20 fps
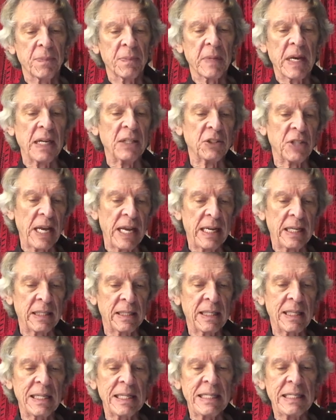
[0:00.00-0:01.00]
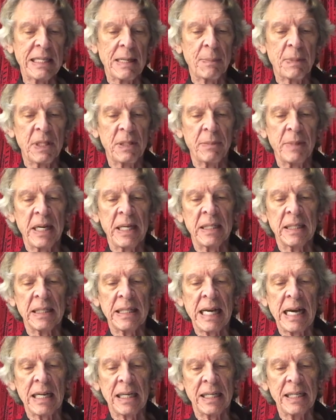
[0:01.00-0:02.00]
as Anne cleaned up in the main
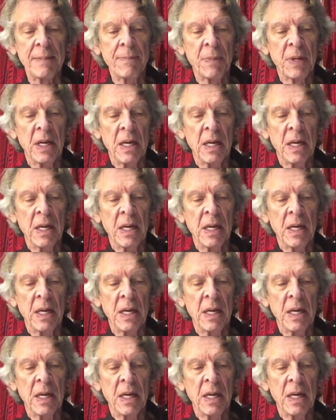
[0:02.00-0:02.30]
galley,